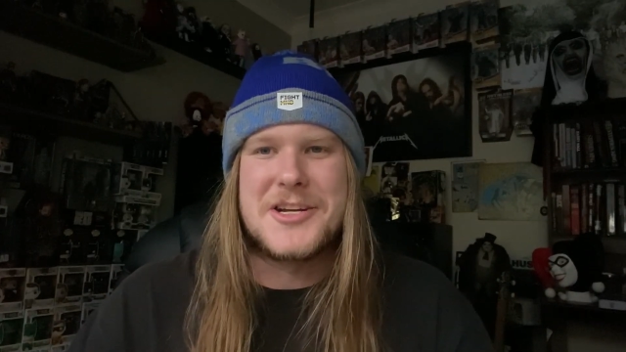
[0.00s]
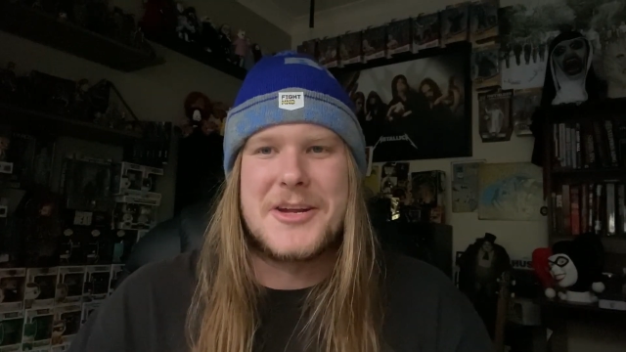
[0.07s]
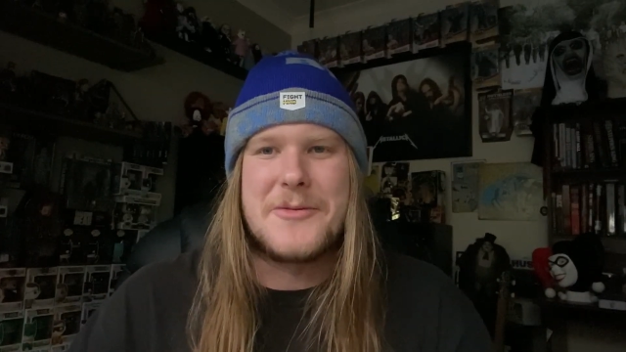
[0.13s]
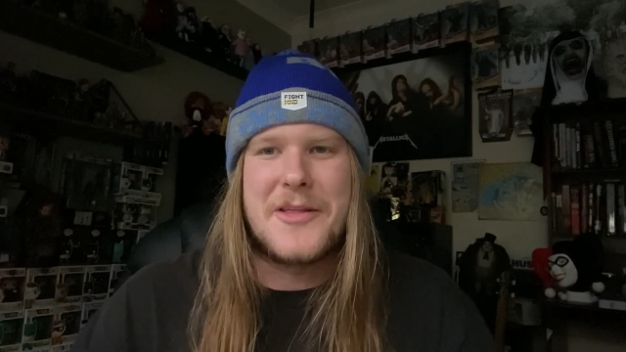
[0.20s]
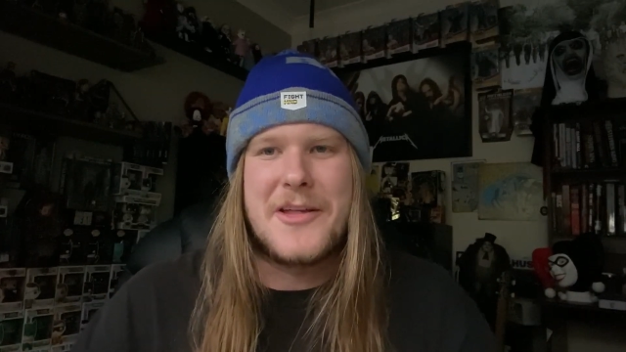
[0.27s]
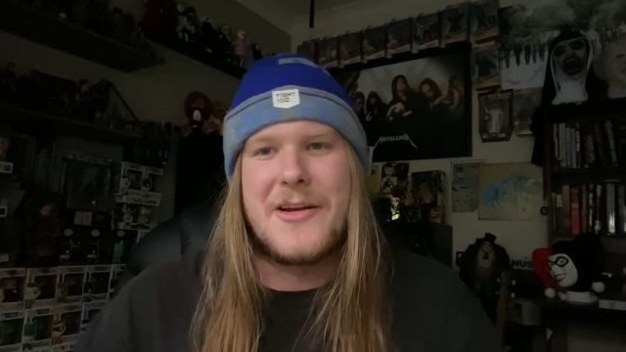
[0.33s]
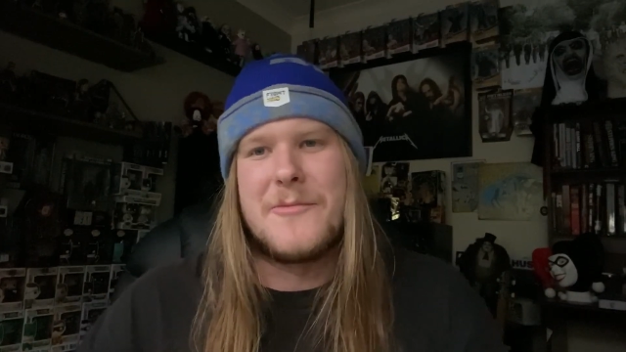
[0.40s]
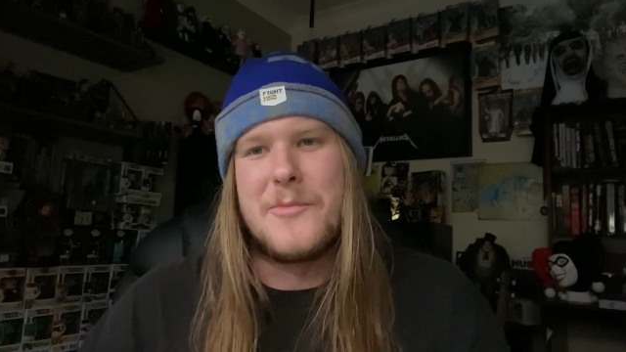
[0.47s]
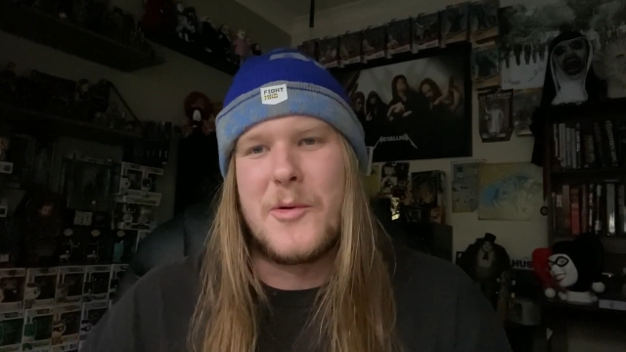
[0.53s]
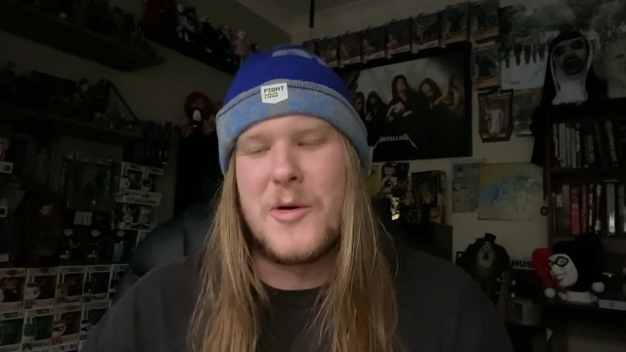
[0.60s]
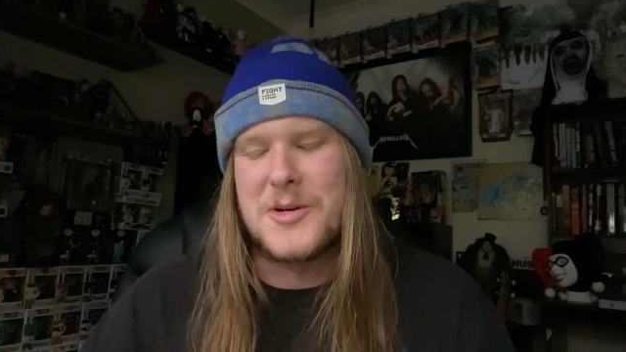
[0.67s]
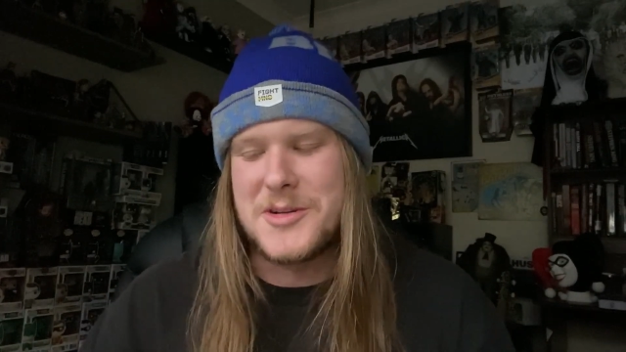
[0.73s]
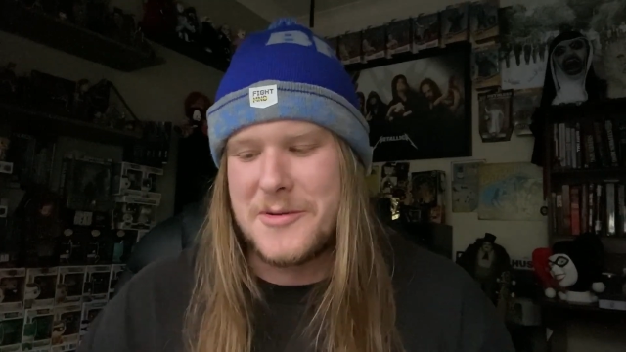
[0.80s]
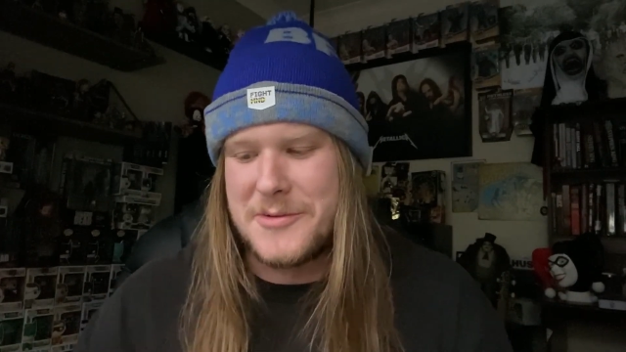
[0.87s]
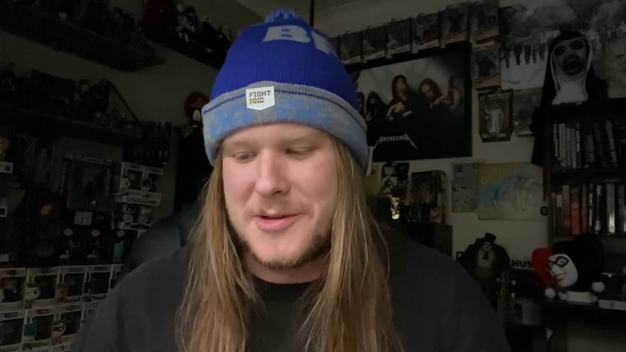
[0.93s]
anyone that I've
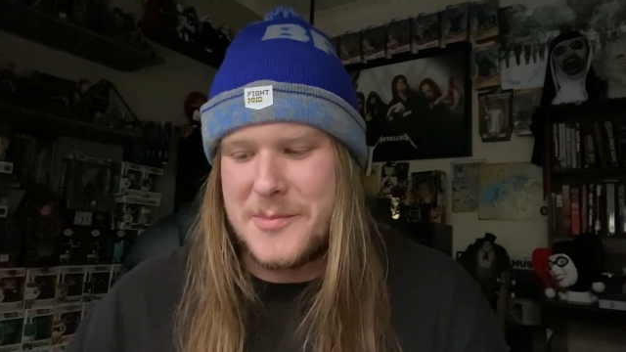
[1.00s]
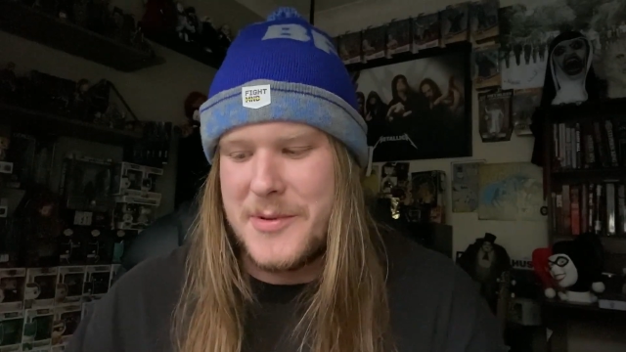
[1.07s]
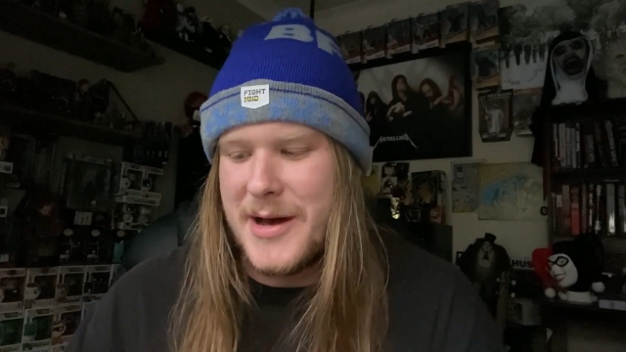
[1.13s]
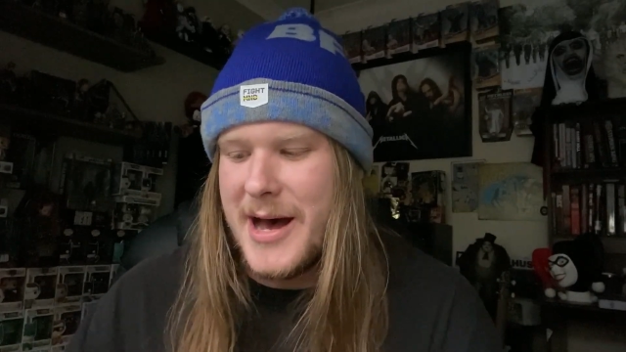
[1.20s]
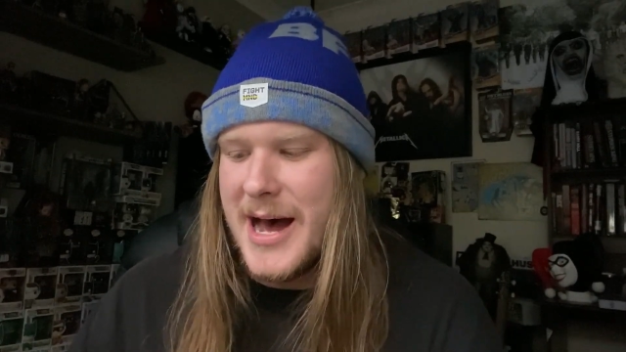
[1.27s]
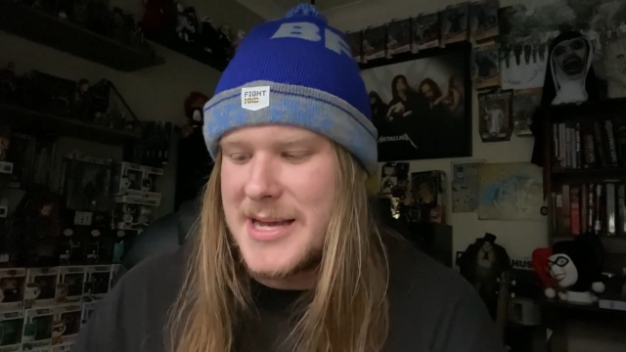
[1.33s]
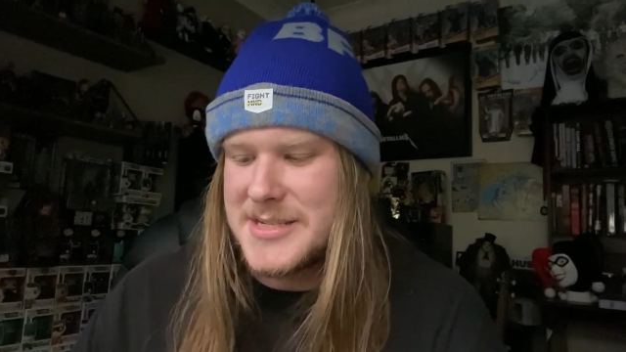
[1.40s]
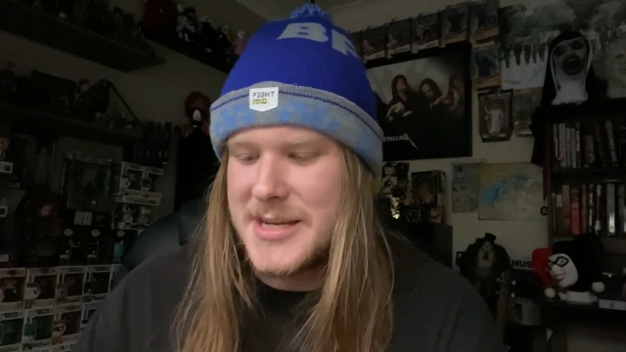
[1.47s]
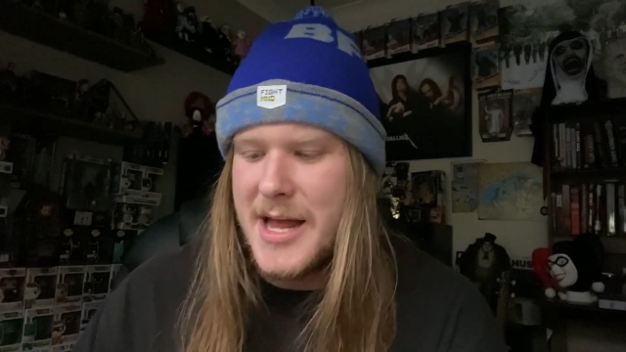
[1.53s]
bought off in the past.